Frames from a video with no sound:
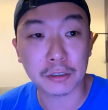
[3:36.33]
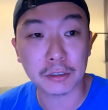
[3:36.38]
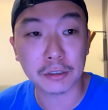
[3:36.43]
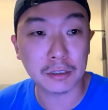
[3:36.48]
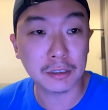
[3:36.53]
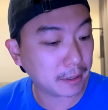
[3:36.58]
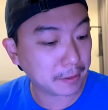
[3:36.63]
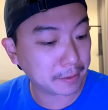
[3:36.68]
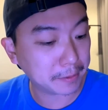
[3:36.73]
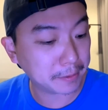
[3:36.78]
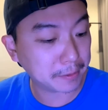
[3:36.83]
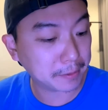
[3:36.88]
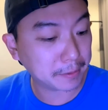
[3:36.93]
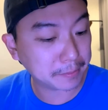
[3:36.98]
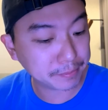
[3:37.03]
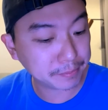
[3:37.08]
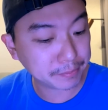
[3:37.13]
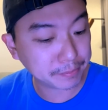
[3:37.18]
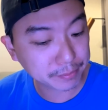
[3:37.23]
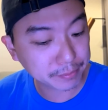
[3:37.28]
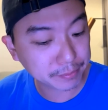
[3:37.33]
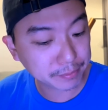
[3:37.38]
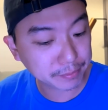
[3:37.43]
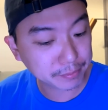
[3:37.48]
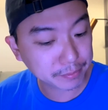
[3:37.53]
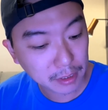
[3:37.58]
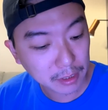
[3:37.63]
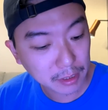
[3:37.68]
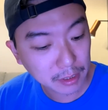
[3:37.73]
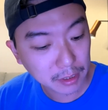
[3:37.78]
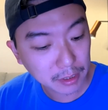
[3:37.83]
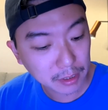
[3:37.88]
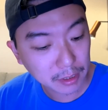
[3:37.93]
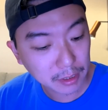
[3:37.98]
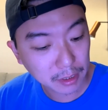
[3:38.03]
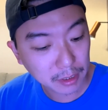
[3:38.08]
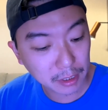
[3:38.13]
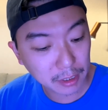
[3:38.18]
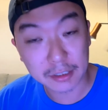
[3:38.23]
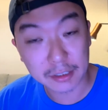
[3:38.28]

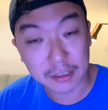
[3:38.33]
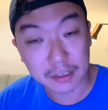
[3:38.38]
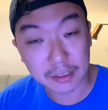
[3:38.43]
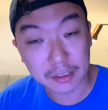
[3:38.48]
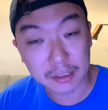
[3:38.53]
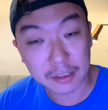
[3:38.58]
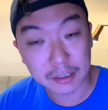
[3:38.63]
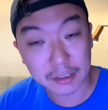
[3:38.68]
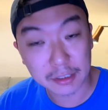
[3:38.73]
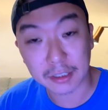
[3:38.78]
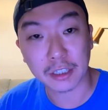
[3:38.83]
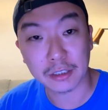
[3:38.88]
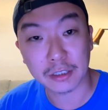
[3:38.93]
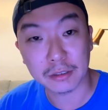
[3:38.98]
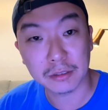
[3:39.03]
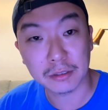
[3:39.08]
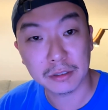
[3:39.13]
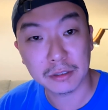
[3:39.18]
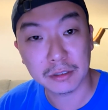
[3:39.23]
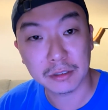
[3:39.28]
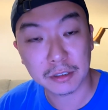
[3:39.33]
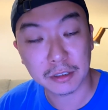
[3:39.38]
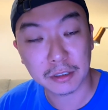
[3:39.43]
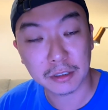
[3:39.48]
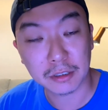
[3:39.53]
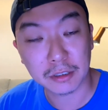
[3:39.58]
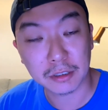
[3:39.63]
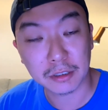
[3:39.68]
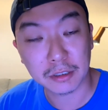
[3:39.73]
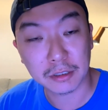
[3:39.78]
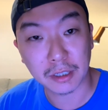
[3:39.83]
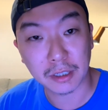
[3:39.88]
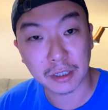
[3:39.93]
At least I got this channel to